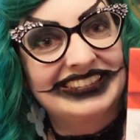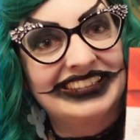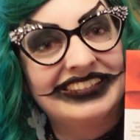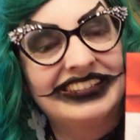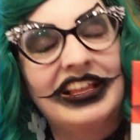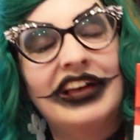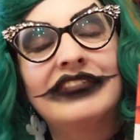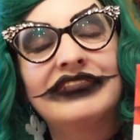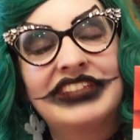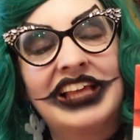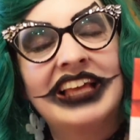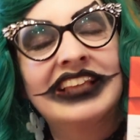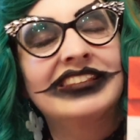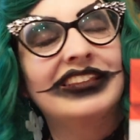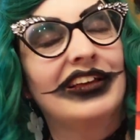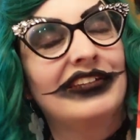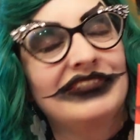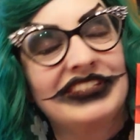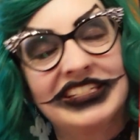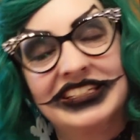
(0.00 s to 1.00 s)
I
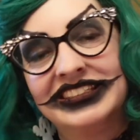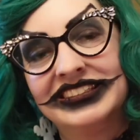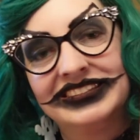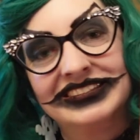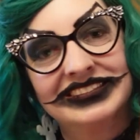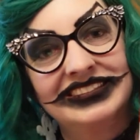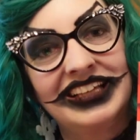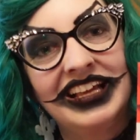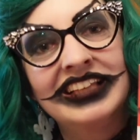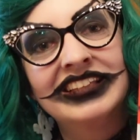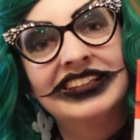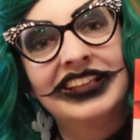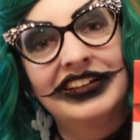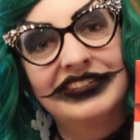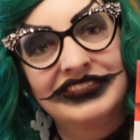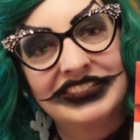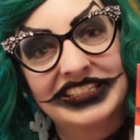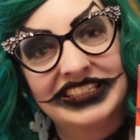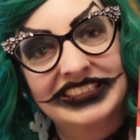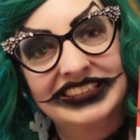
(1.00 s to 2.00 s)
loved it. I
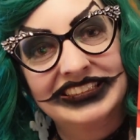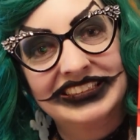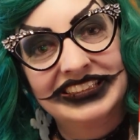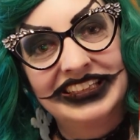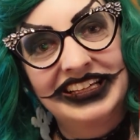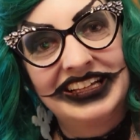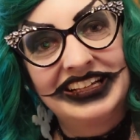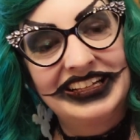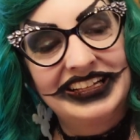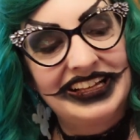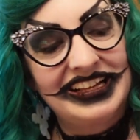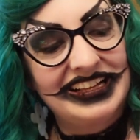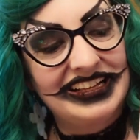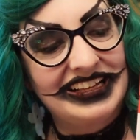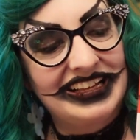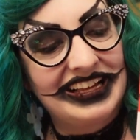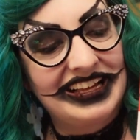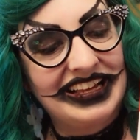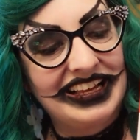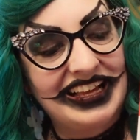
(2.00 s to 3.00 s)
loved it.
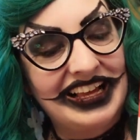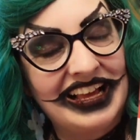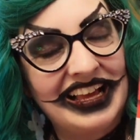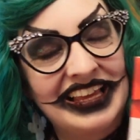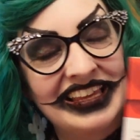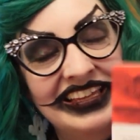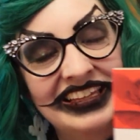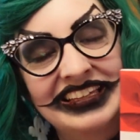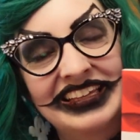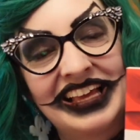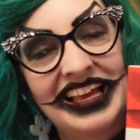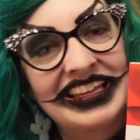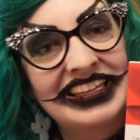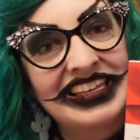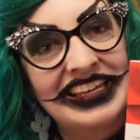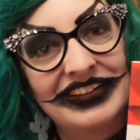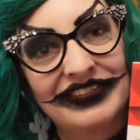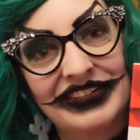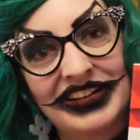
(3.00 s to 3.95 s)
I can't